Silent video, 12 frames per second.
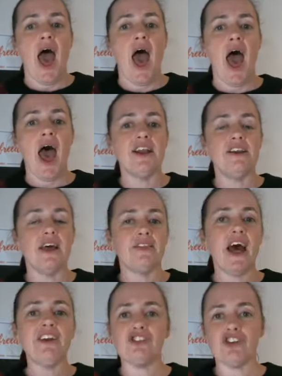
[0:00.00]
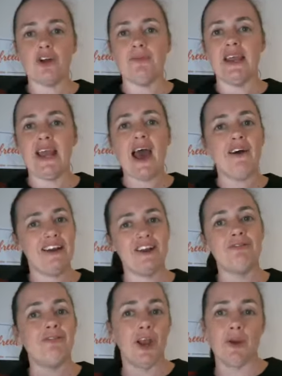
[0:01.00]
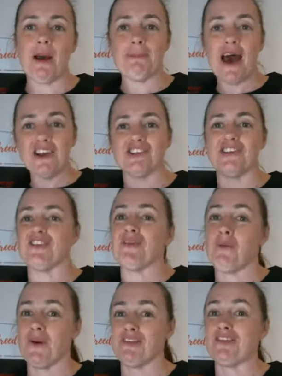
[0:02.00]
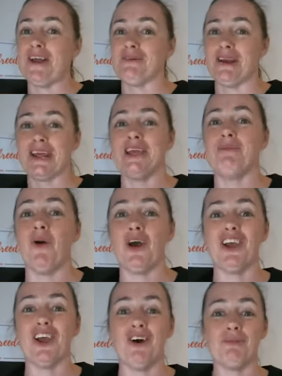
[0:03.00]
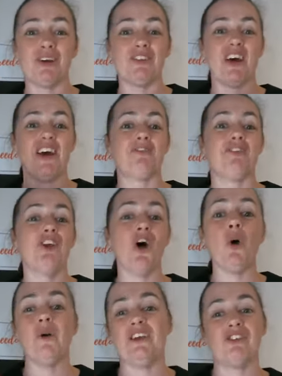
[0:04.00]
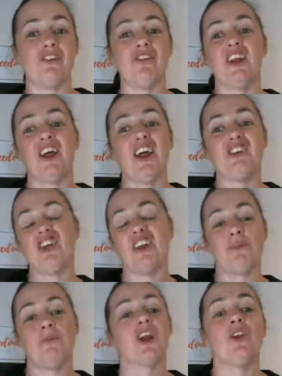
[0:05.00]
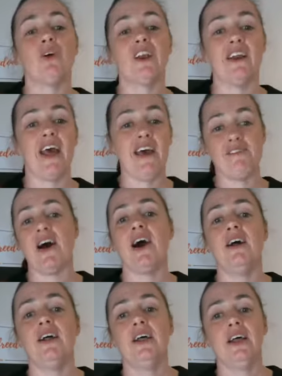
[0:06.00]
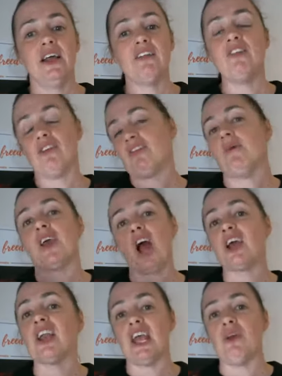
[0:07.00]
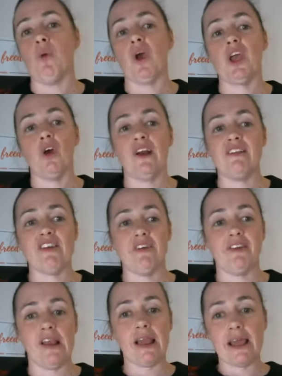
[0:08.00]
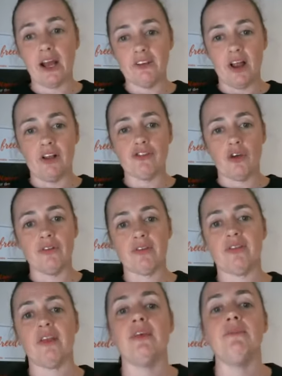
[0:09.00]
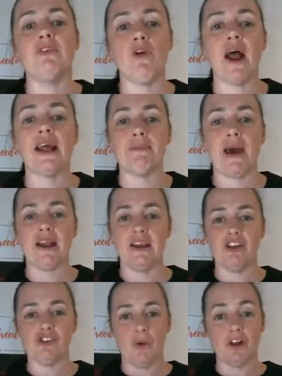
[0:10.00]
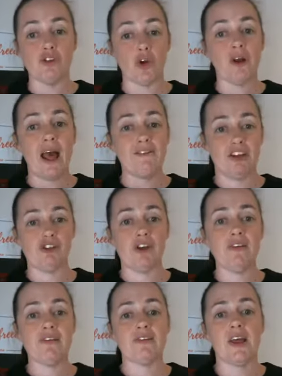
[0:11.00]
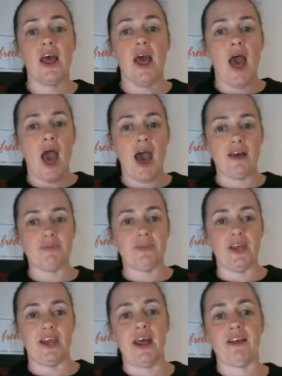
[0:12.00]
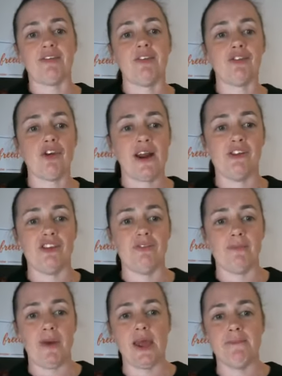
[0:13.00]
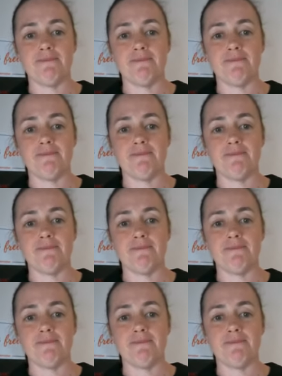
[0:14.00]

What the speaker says: And that showed me how I need to follow my passions if I want a site I'm going to keep working on, because I have no interest in it. I don't even want to look at it ever. It's not something I could keep working on indefinitely. I don't see me writing about a niche where I don't have interest as being an exit strategy for me.